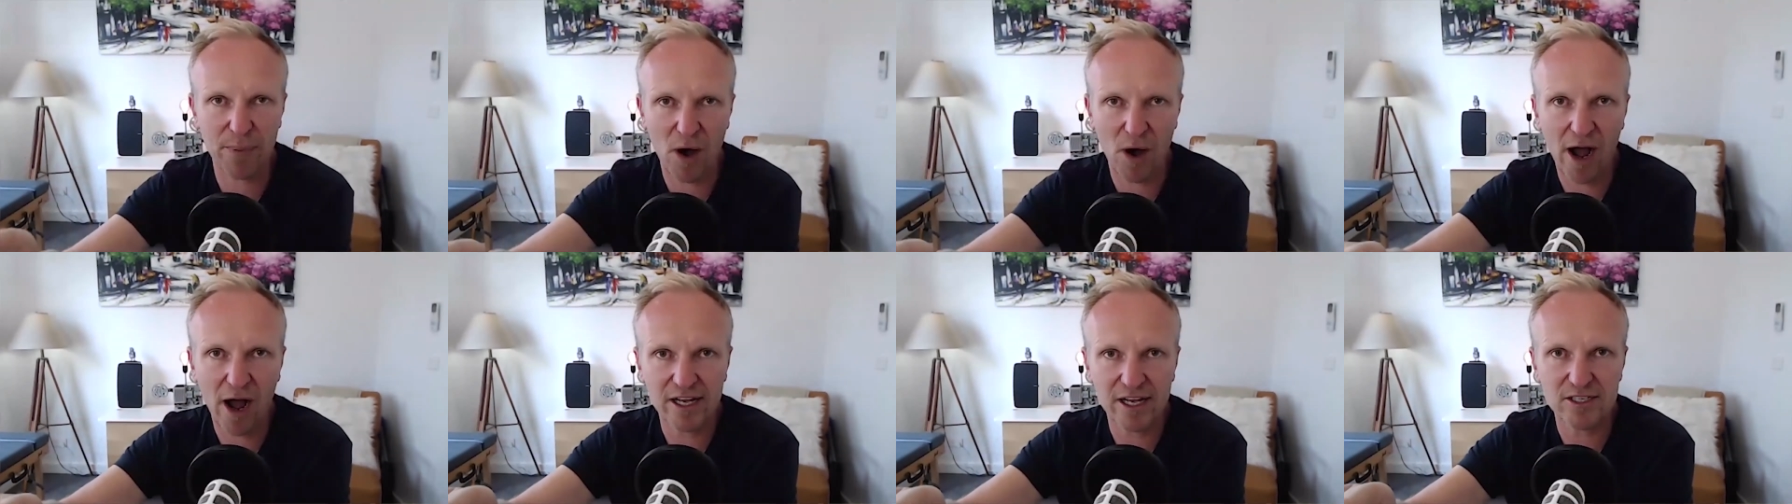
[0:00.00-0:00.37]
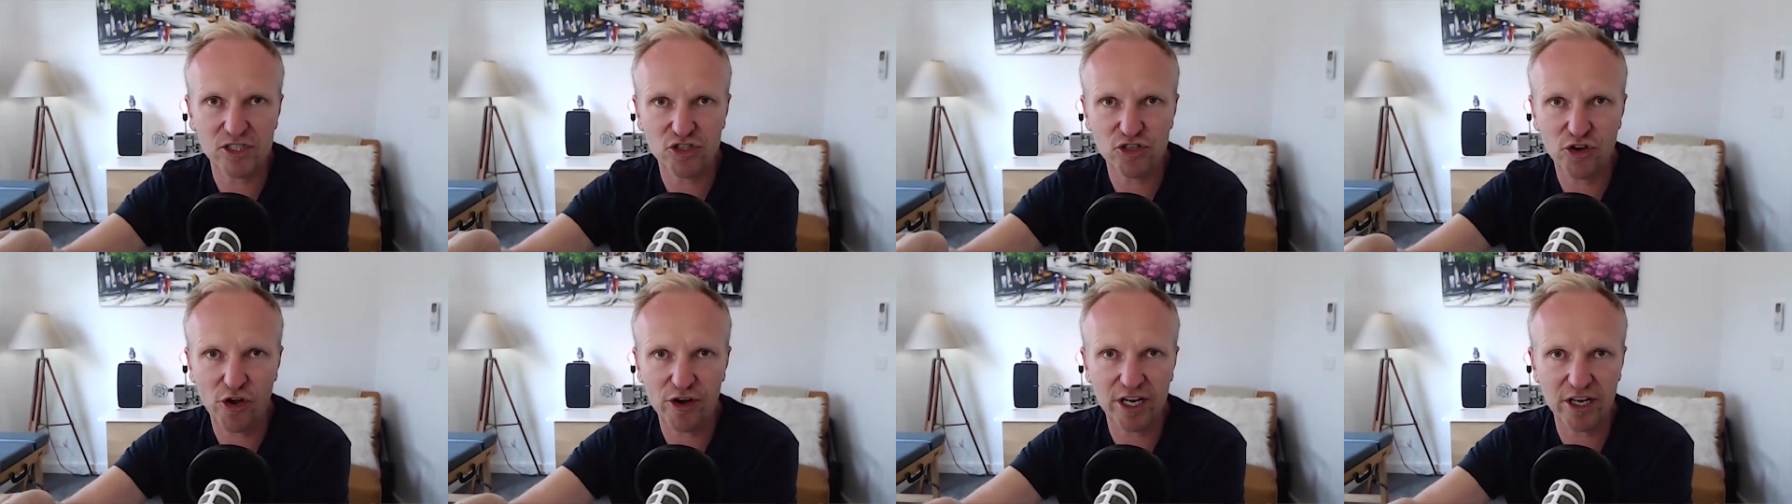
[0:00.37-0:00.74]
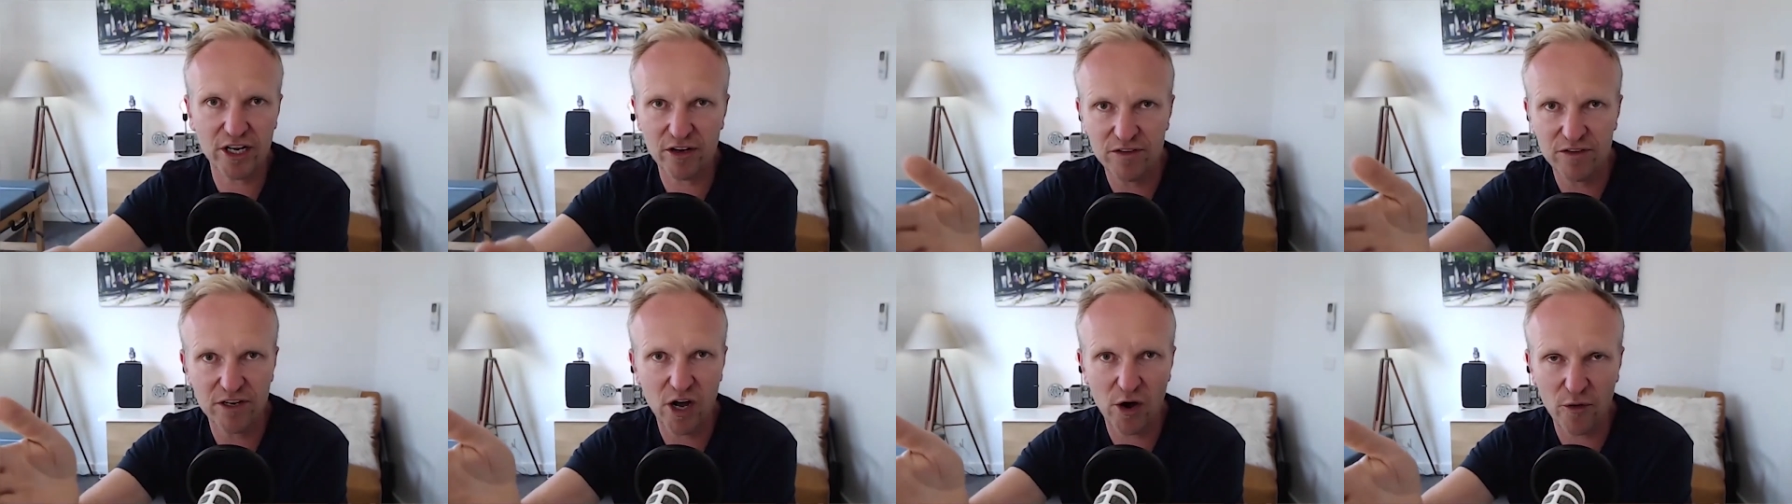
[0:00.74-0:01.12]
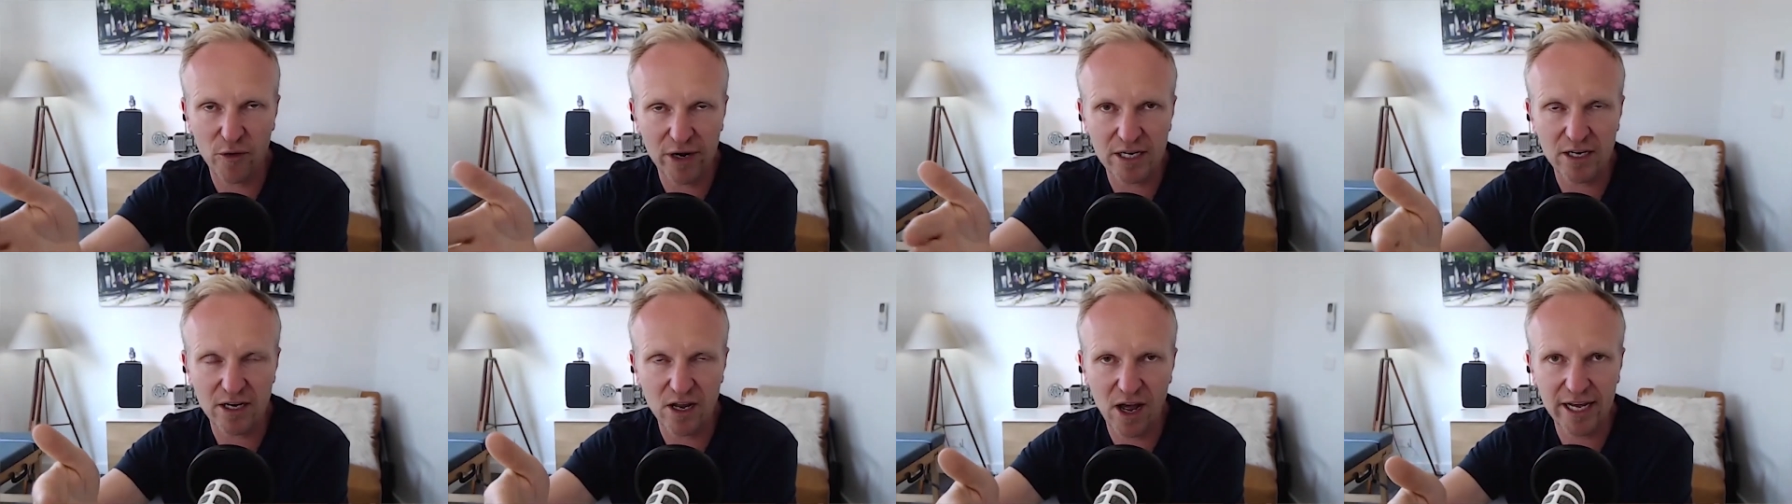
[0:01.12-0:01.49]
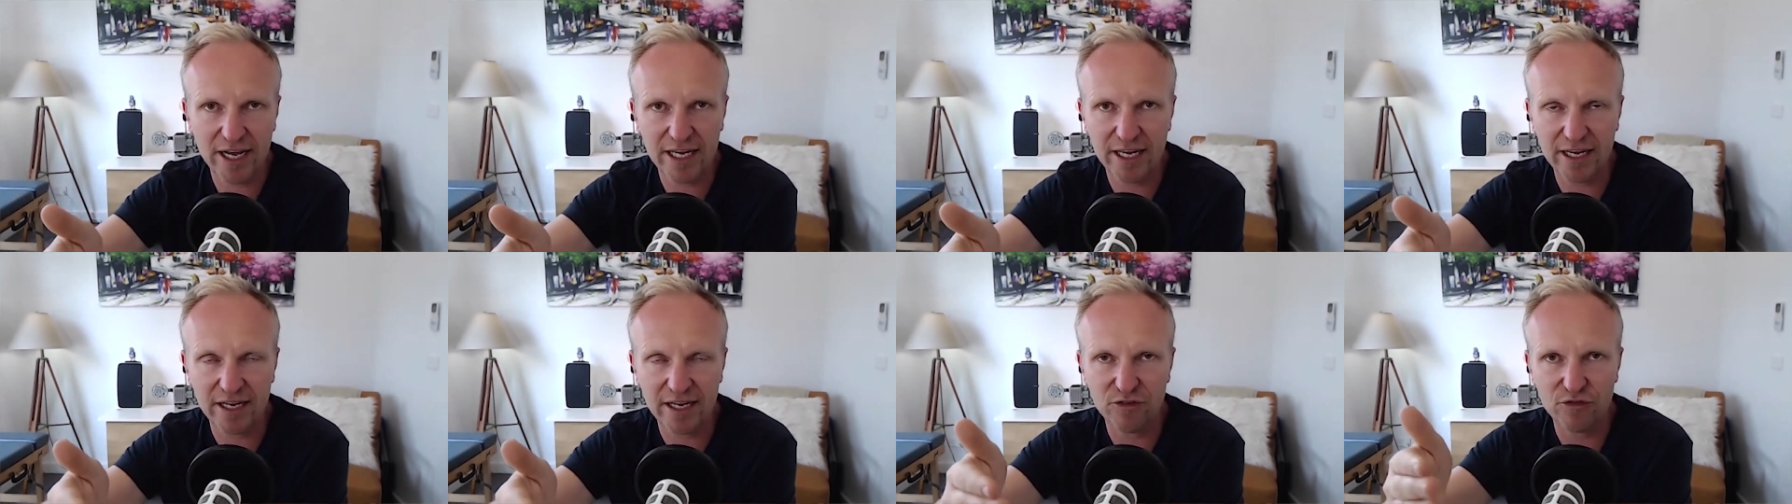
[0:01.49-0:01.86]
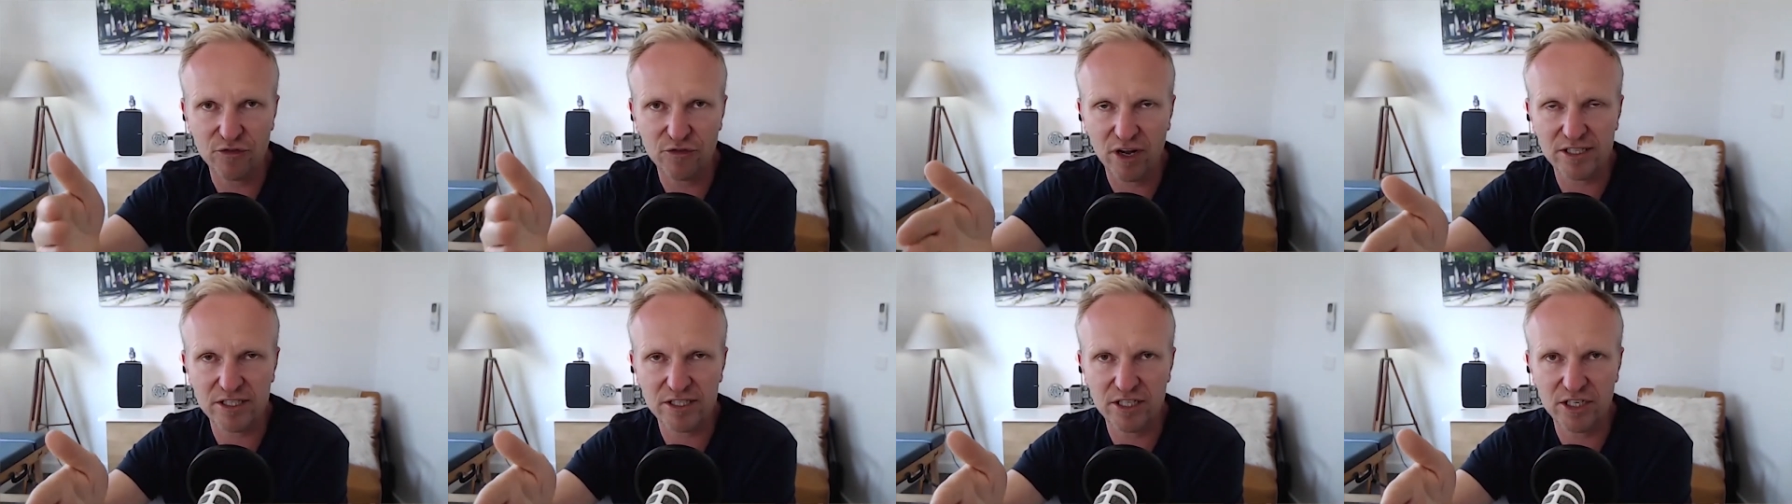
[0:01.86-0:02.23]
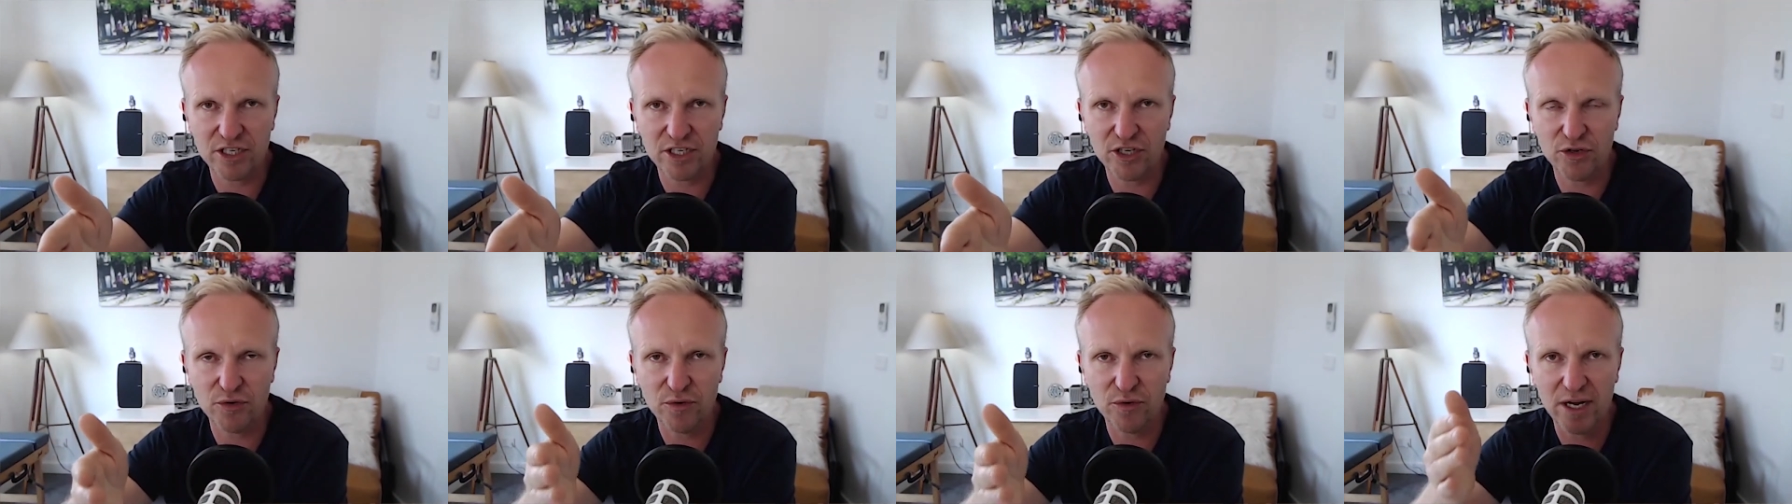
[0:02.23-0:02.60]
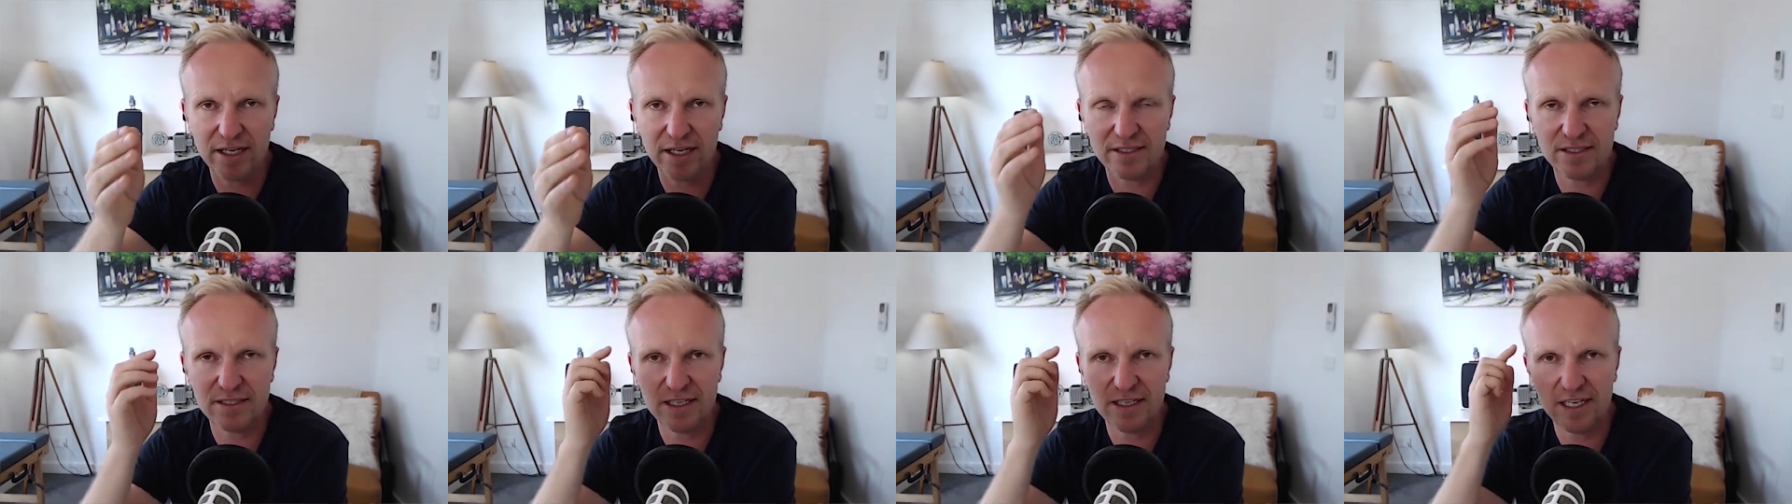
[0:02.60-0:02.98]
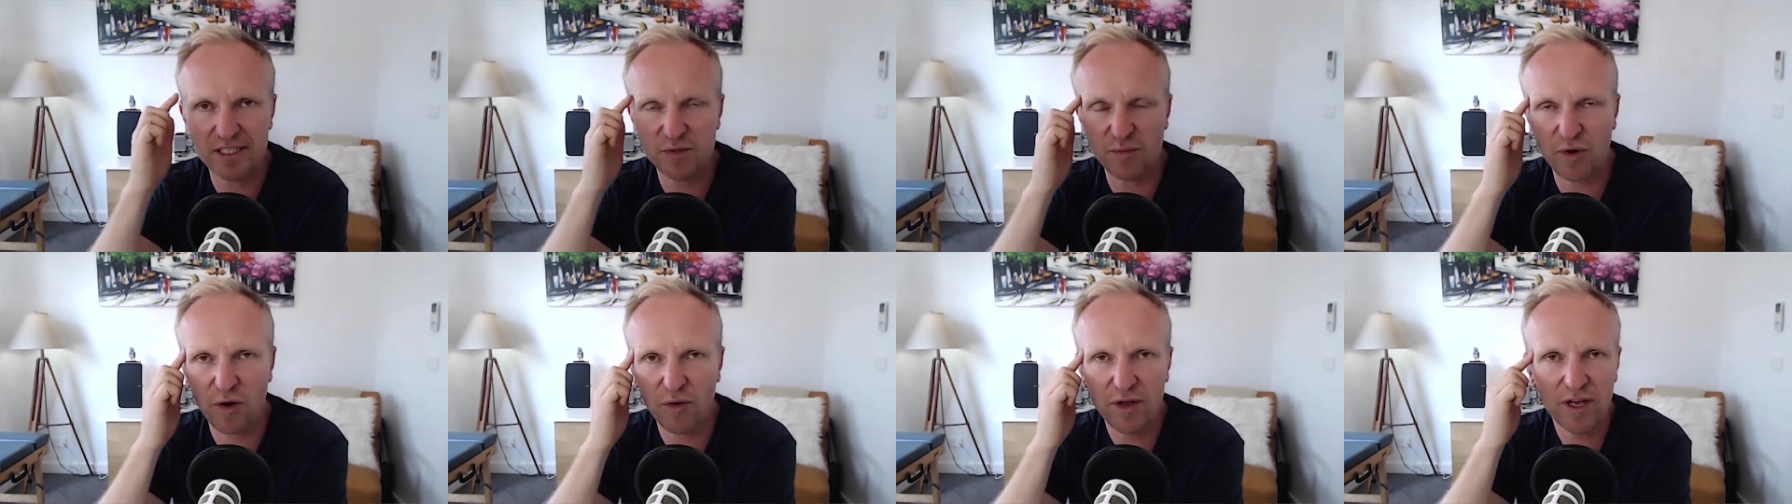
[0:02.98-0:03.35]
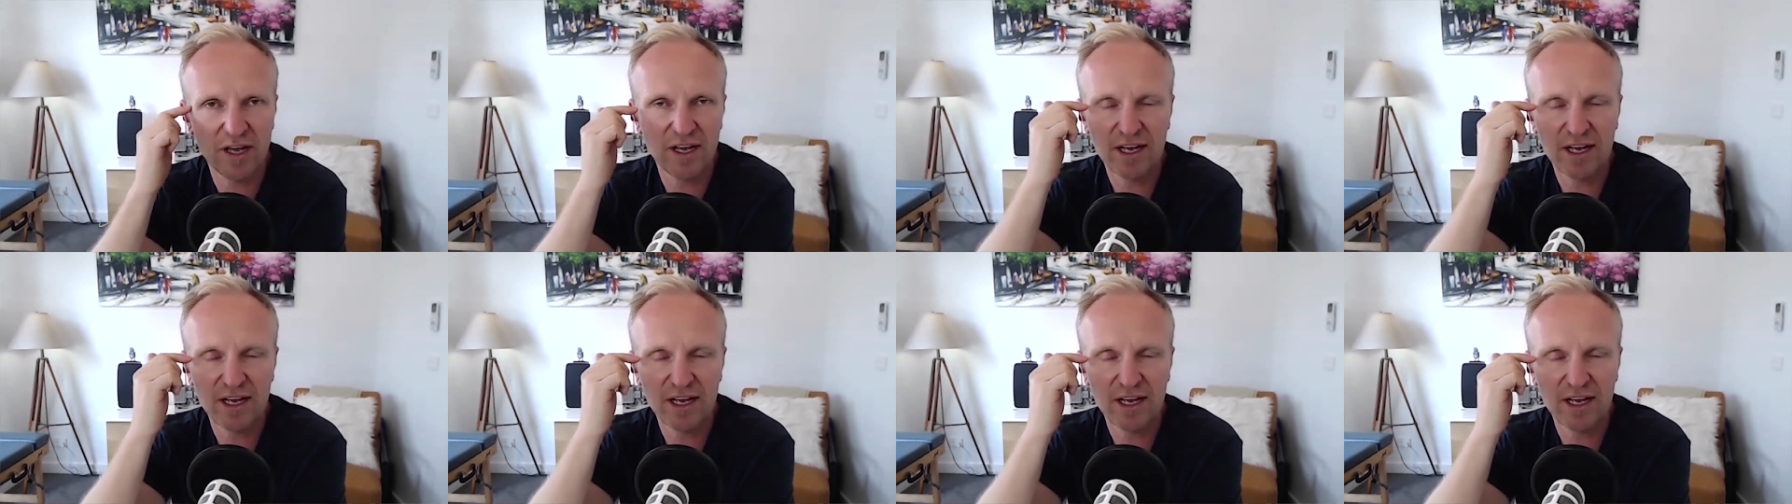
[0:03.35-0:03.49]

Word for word: buyer's journey of knowing, liking, and trusting you as as well.